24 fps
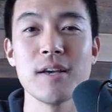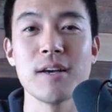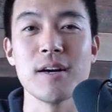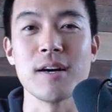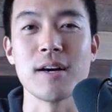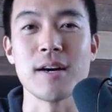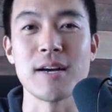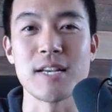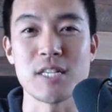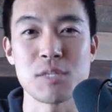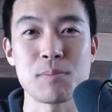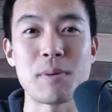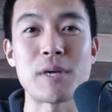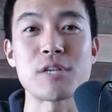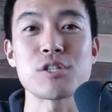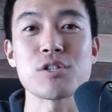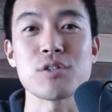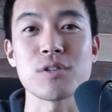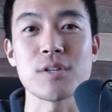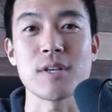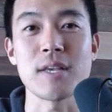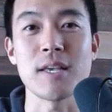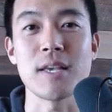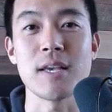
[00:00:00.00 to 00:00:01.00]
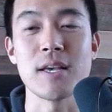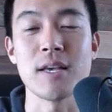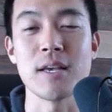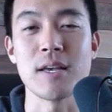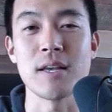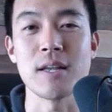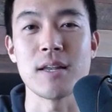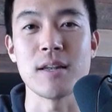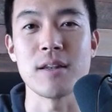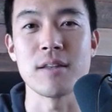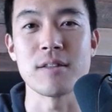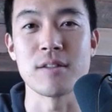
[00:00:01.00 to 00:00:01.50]
especially
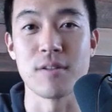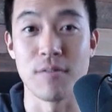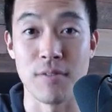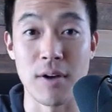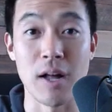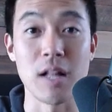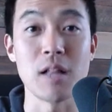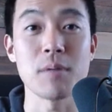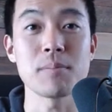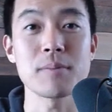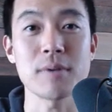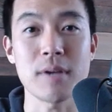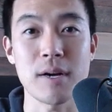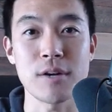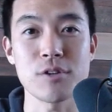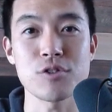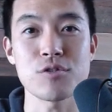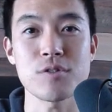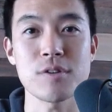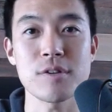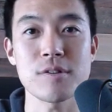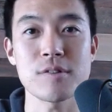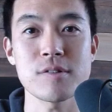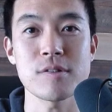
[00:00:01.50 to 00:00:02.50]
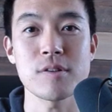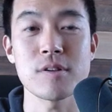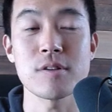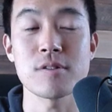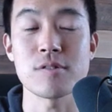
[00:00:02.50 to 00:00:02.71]
in developed countries.